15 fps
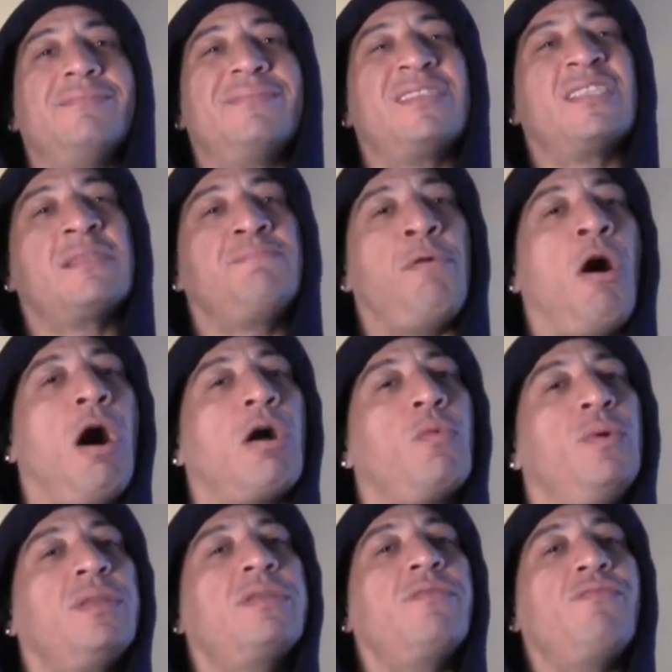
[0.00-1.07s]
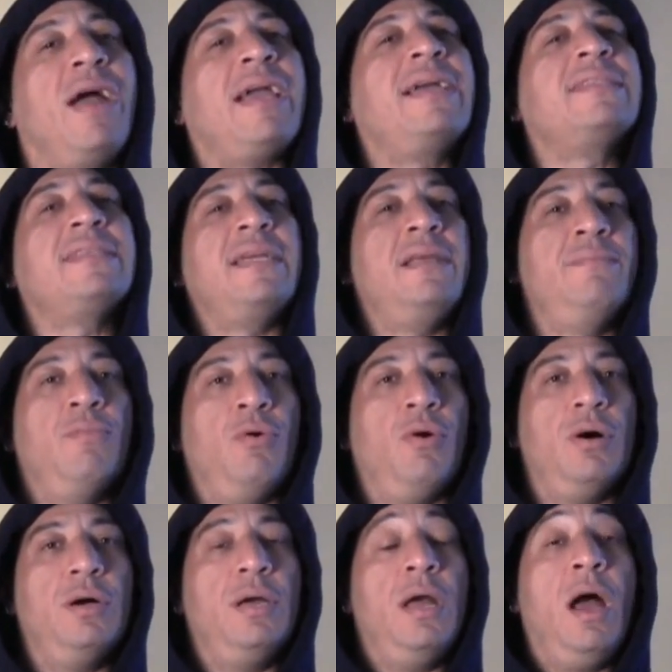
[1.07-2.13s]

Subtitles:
spark with the records anymore.